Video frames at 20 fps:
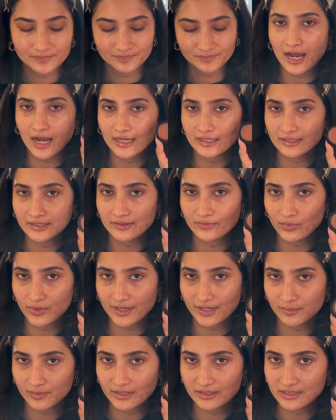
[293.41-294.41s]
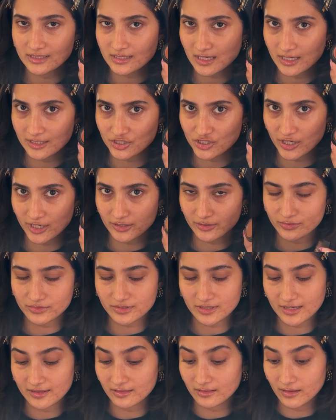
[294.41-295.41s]
Highly recommend these eyeshadows.
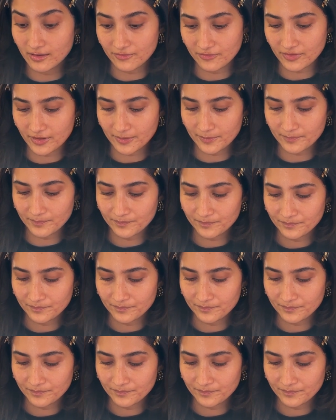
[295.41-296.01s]
I love them.